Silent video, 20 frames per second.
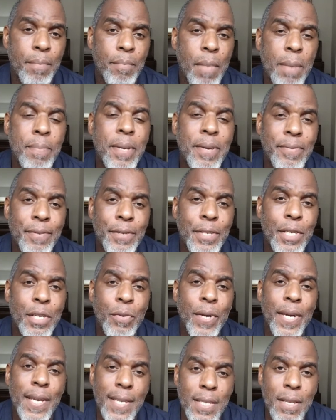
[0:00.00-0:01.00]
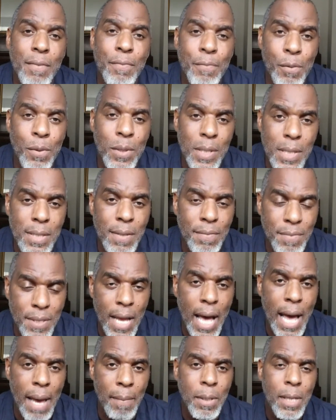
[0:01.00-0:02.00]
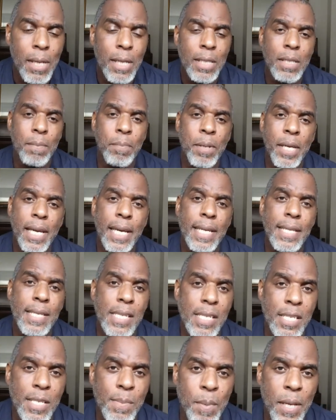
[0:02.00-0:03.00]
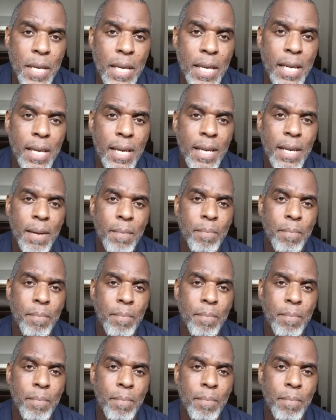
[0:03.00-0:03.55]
Maybe for you, it is the fullness of time to begin to speak.